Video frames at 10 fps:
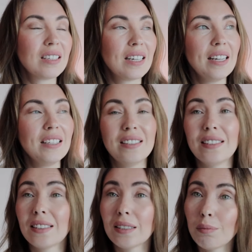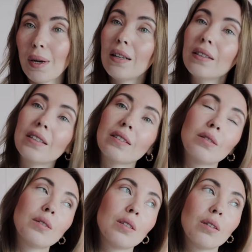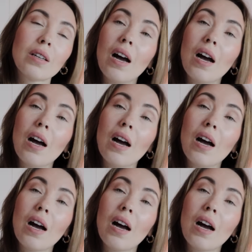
crazy smell that you cannot